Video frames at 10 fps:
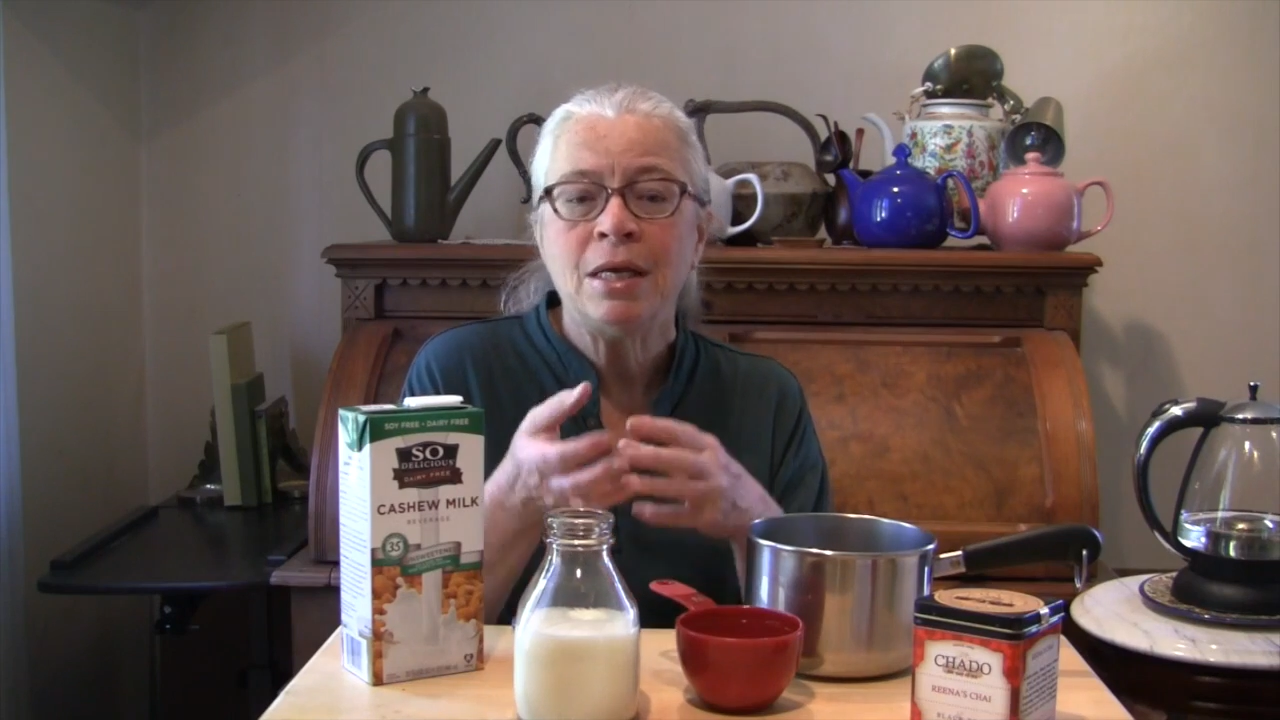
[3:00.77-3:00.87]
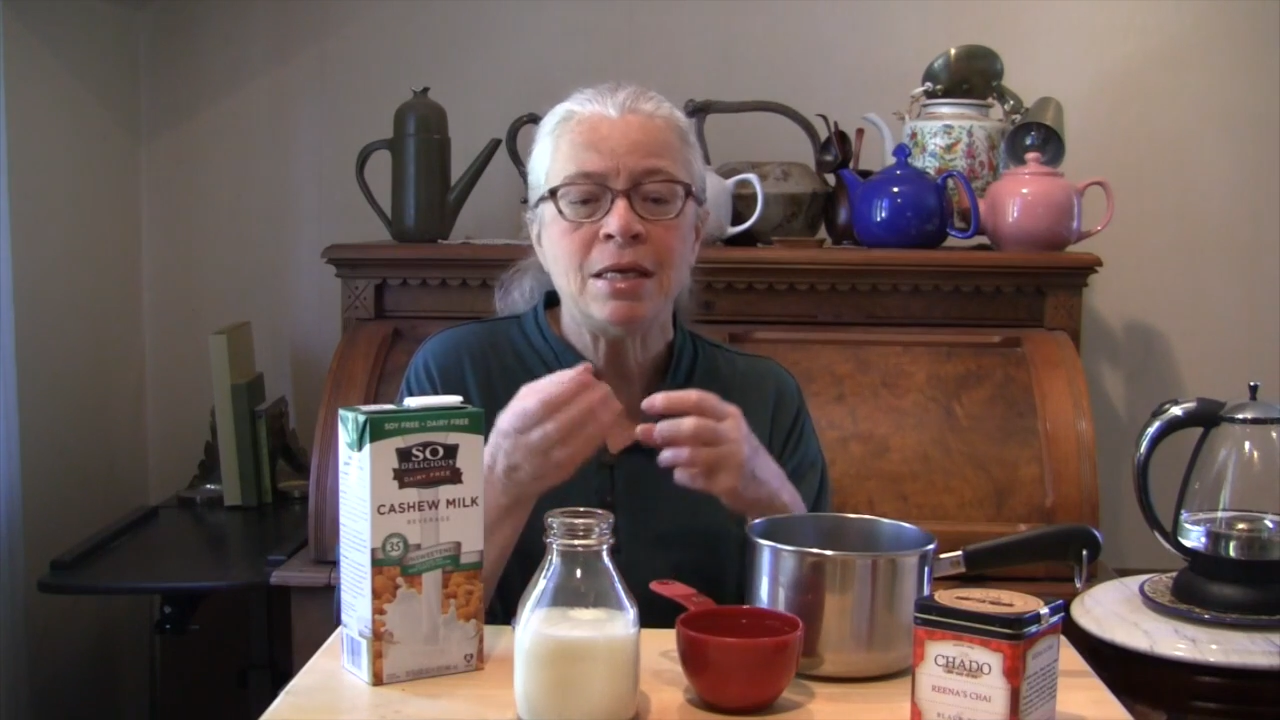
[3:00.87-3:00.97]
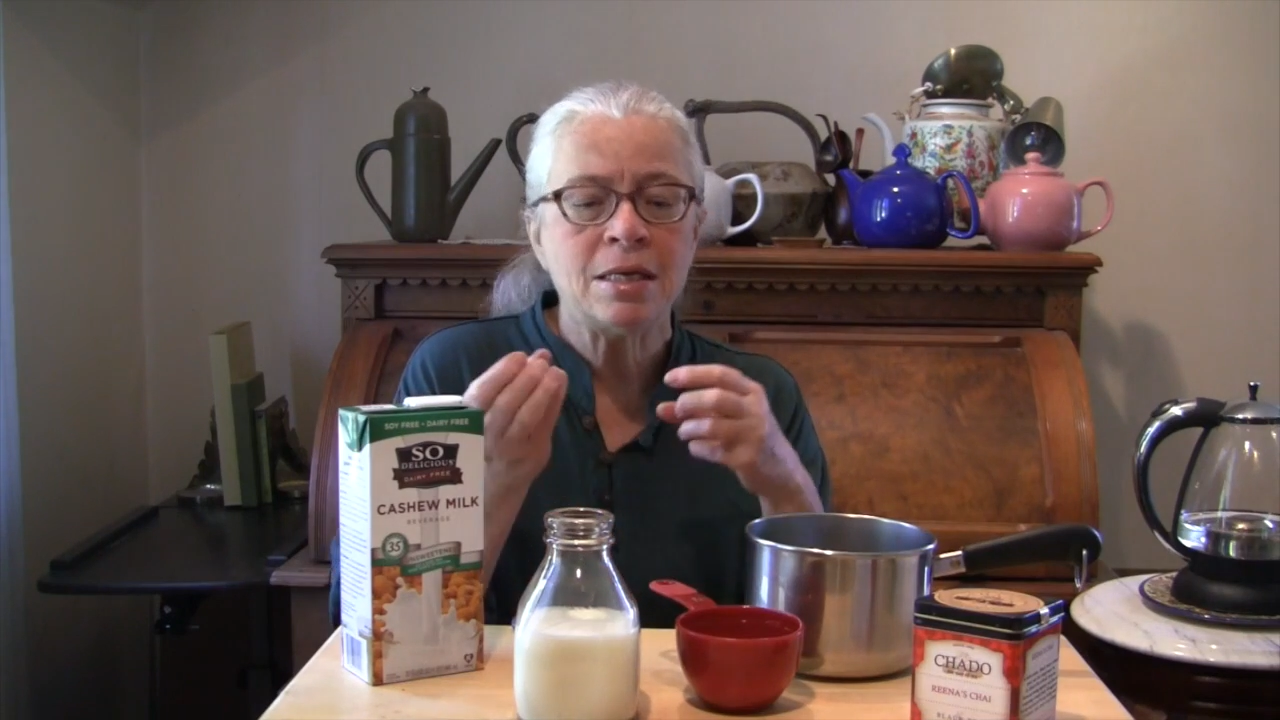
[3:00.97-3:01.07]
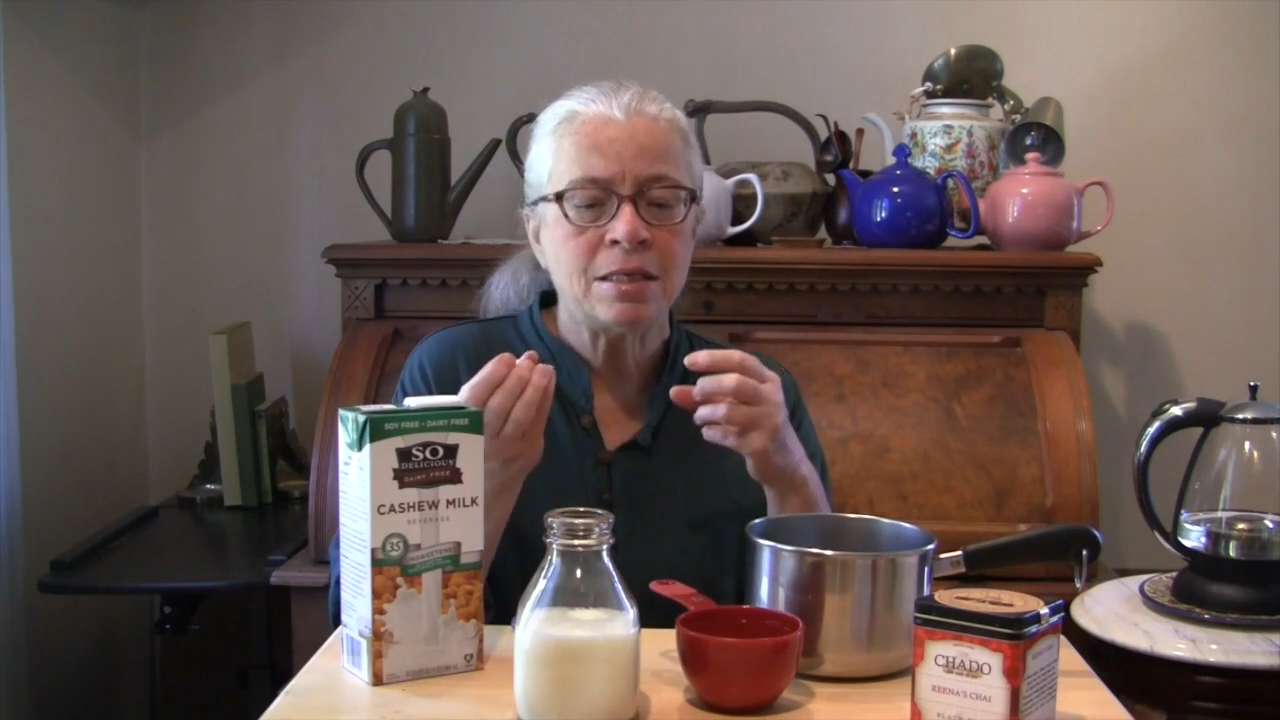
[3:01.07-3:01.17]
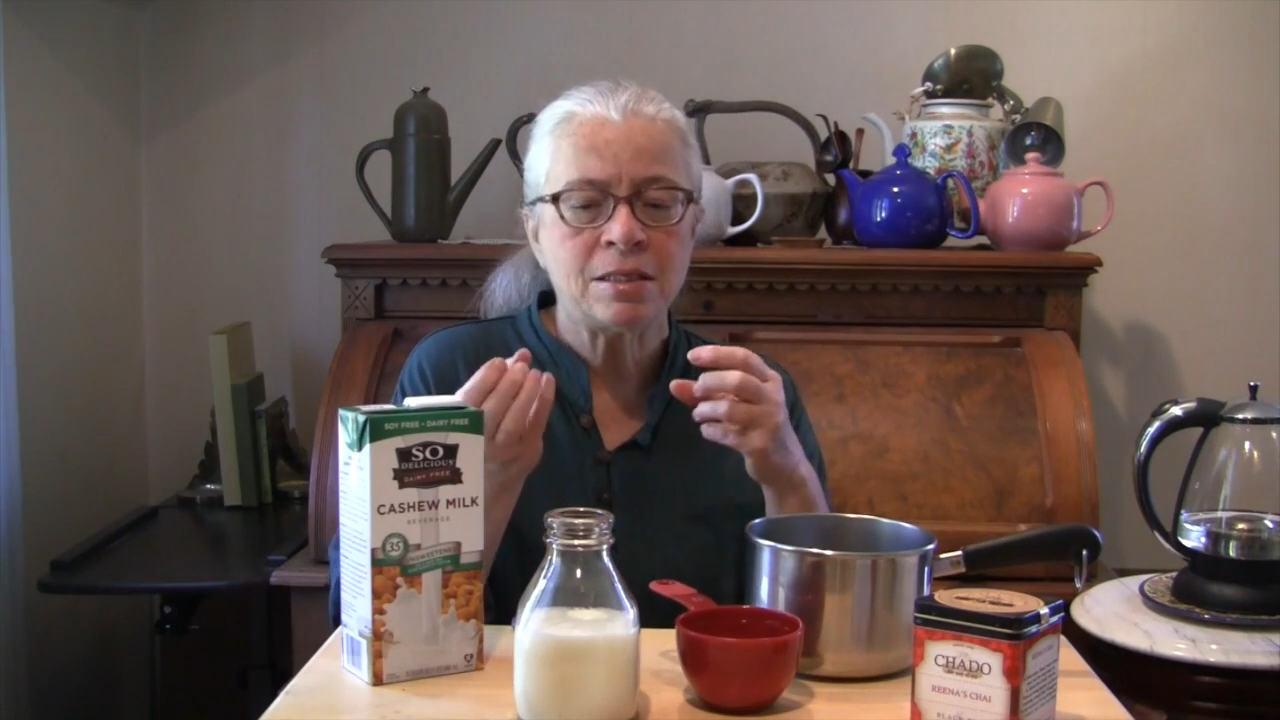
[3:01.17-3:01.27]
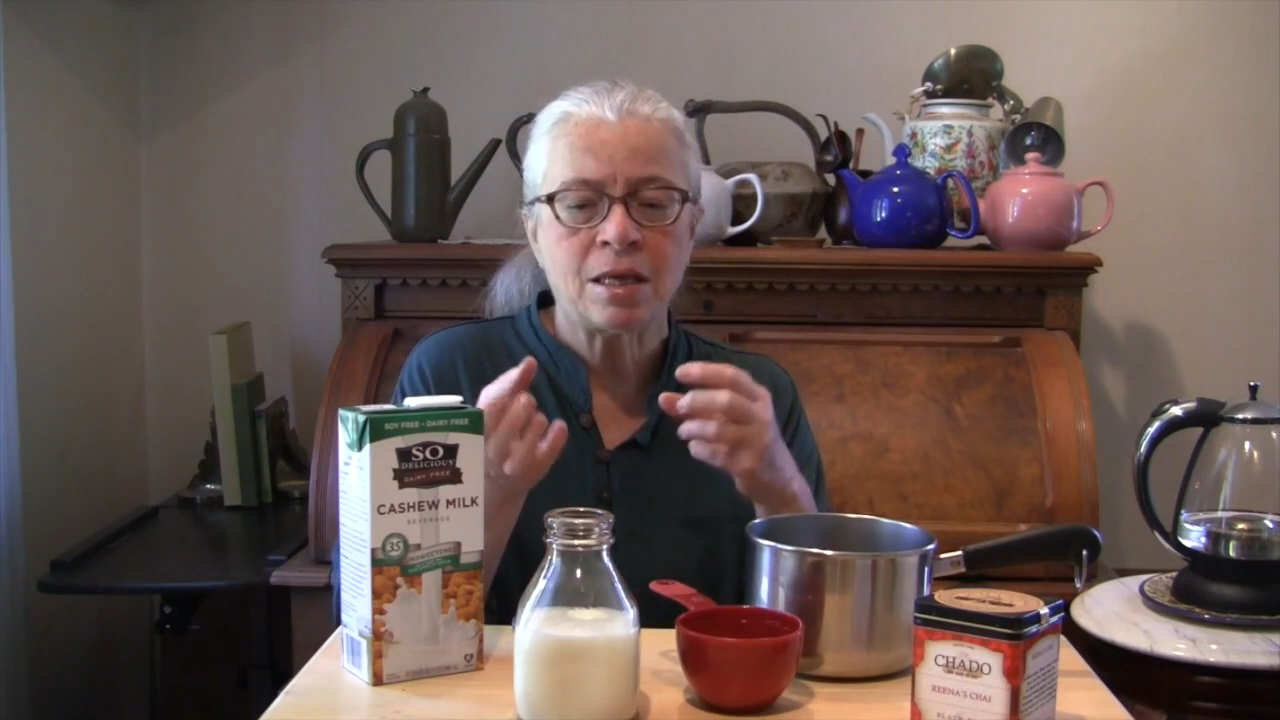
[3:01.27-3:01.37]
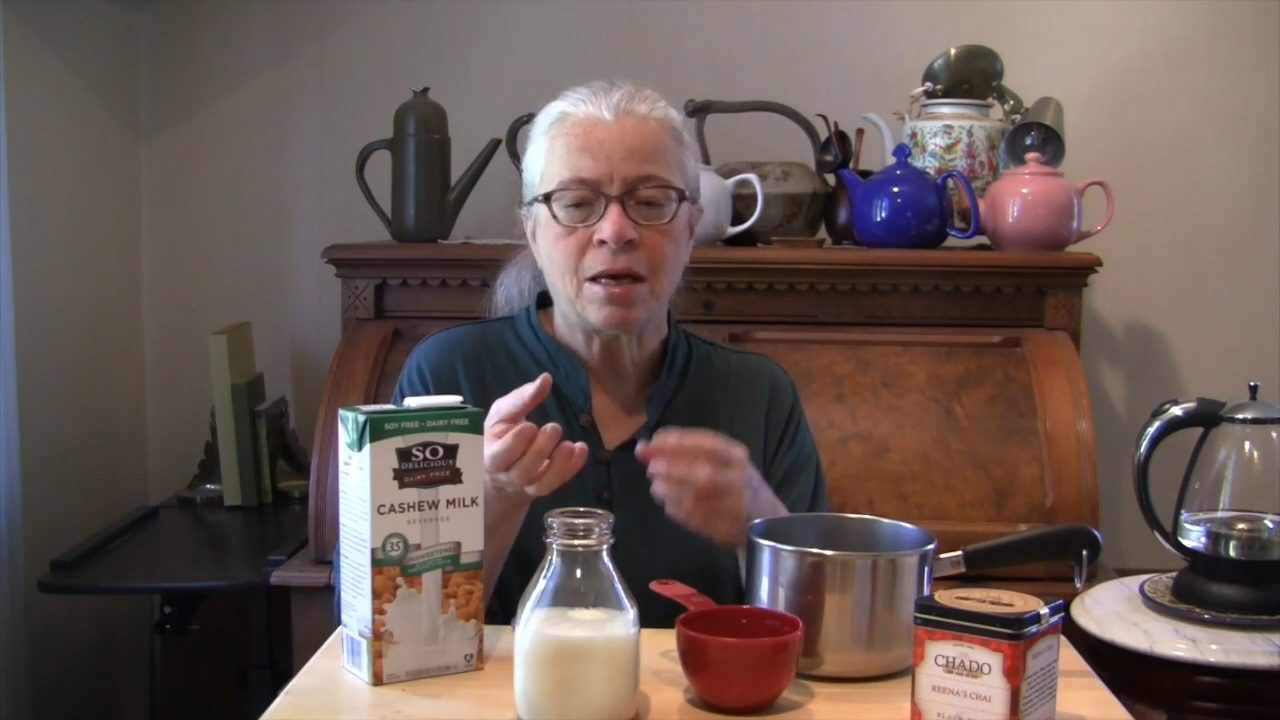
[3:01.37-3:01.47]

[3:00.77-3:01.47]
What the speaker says: is